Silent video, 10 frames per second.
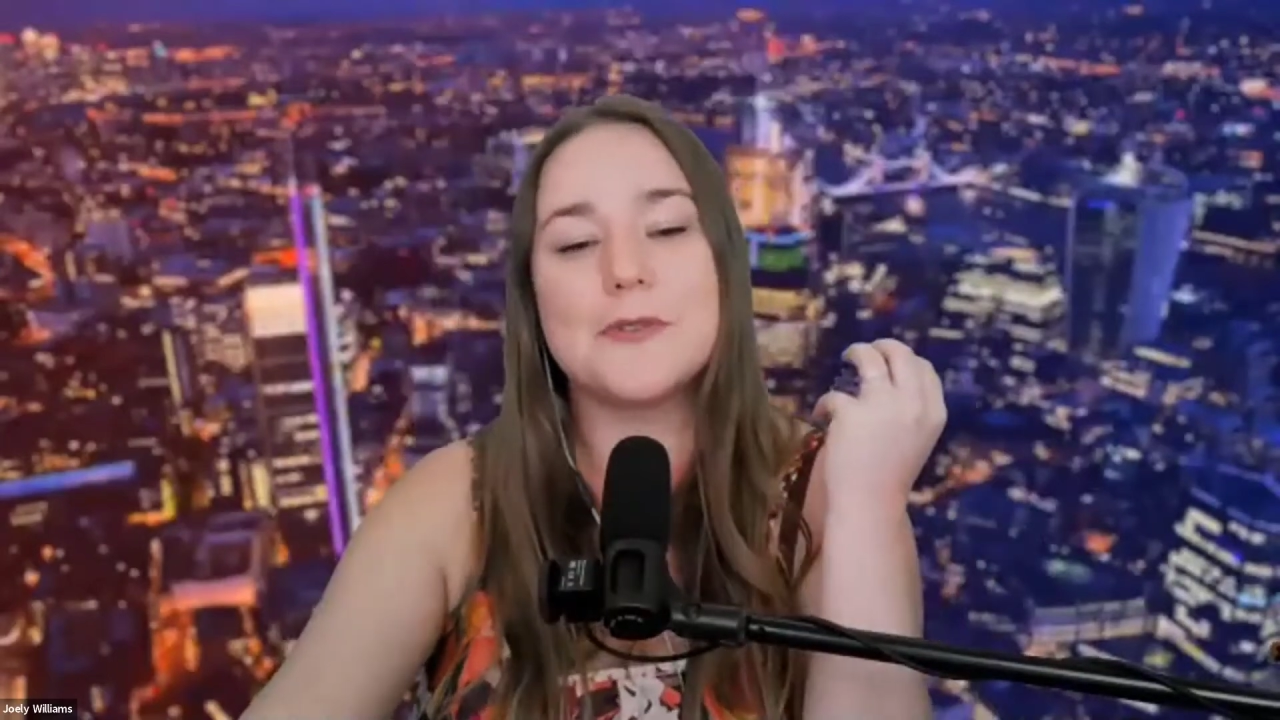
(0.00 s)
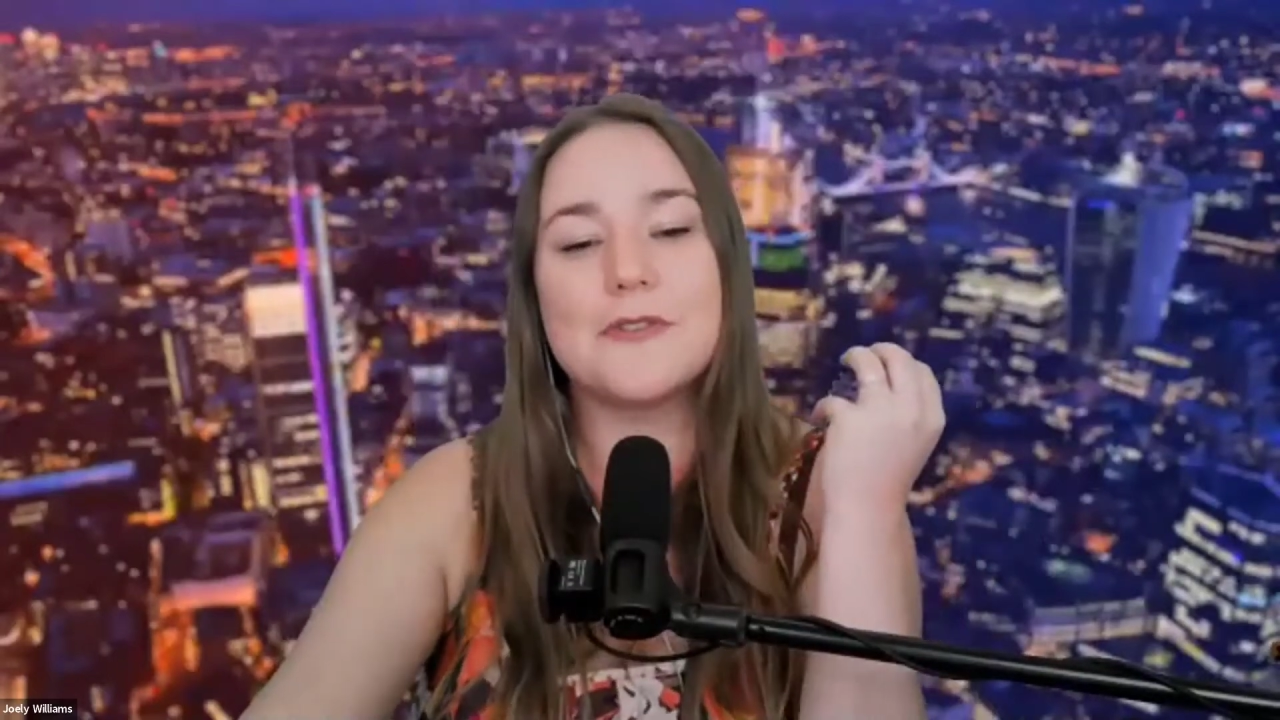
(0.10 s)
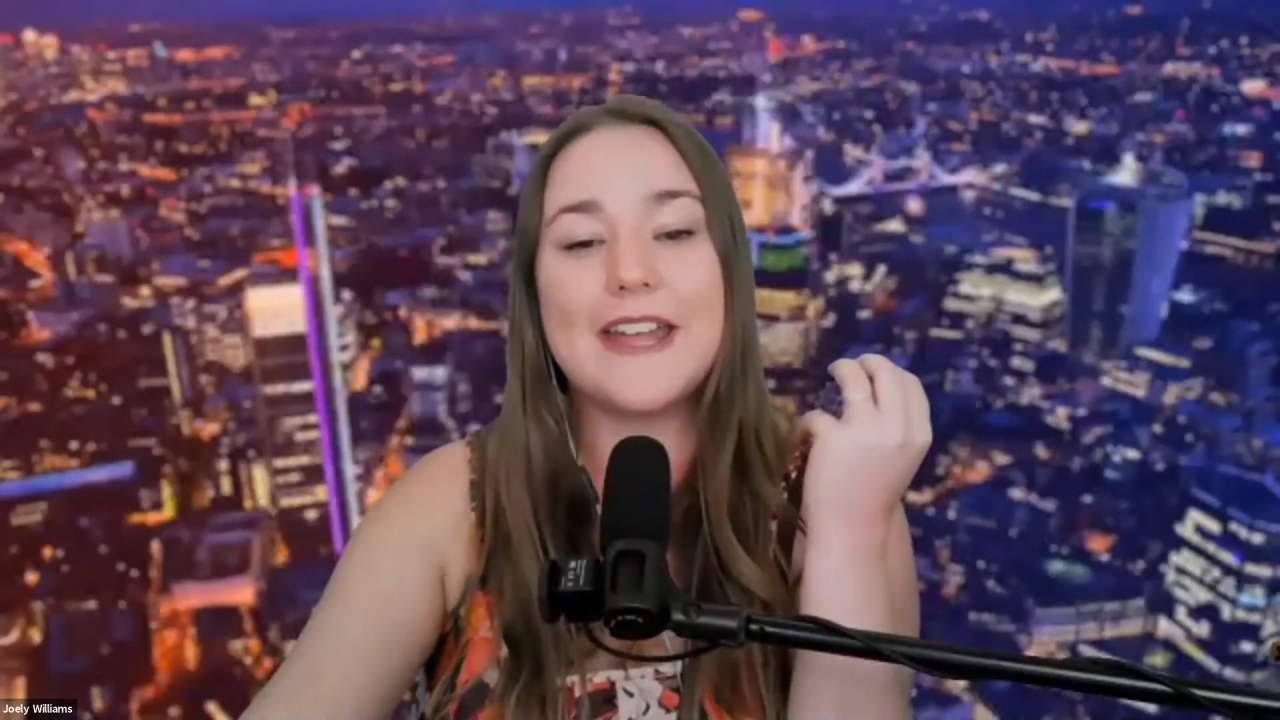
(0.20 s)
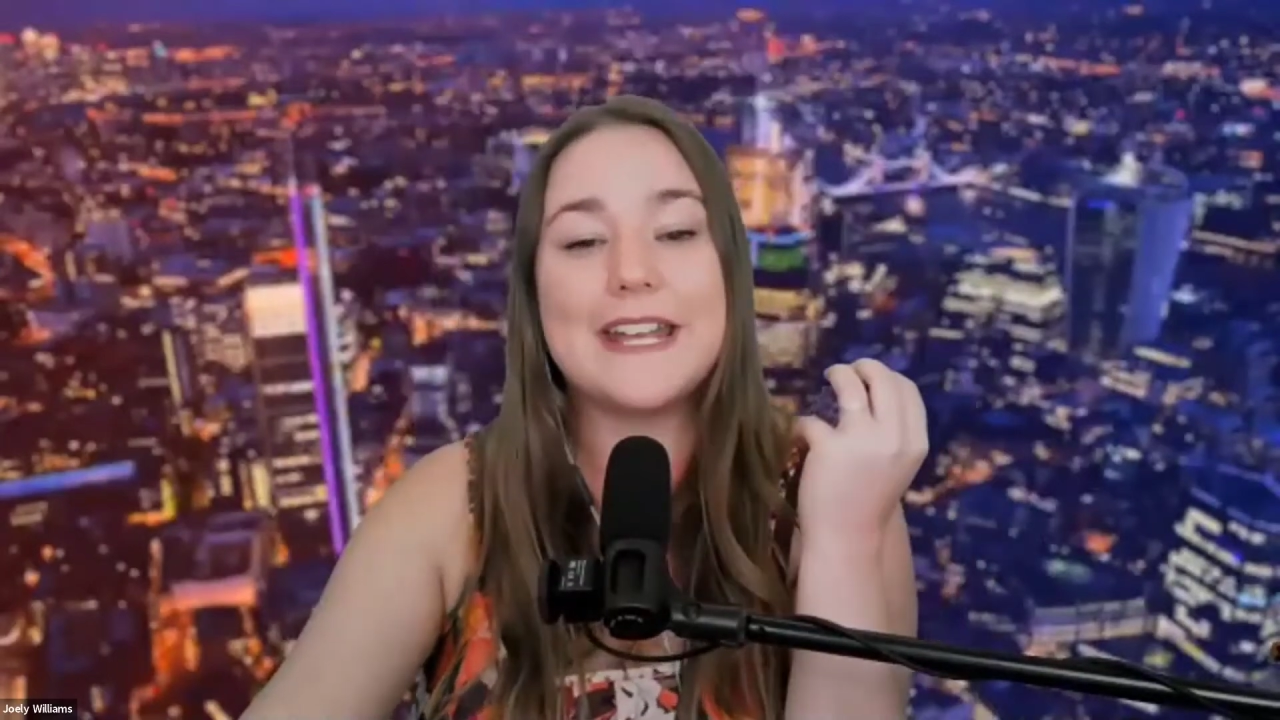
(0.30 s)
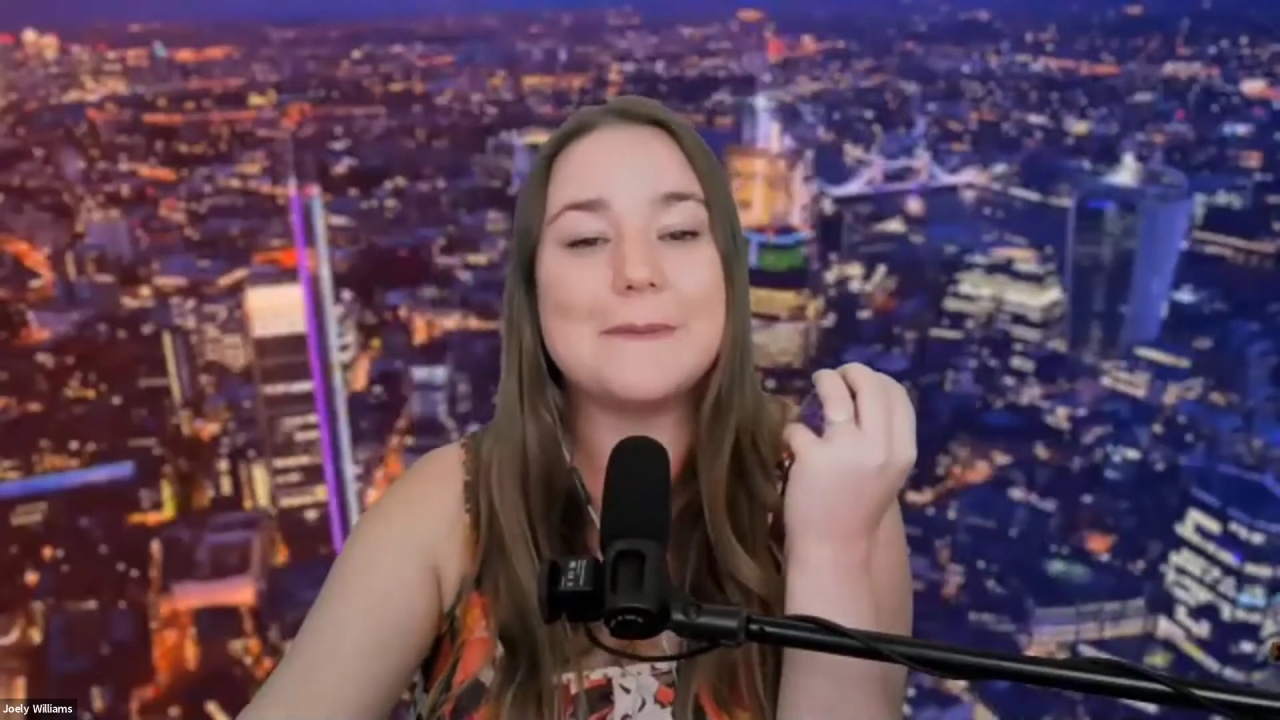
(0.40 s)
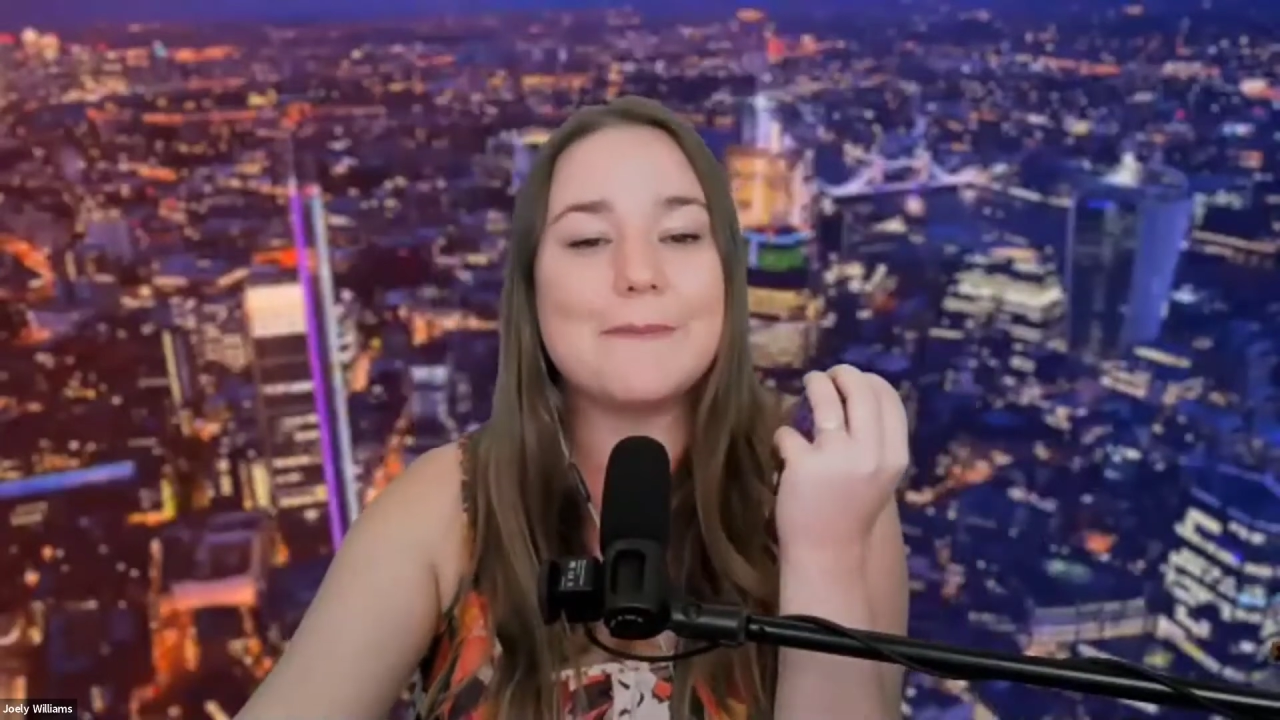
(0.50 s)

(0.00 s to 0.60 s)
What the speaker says: of any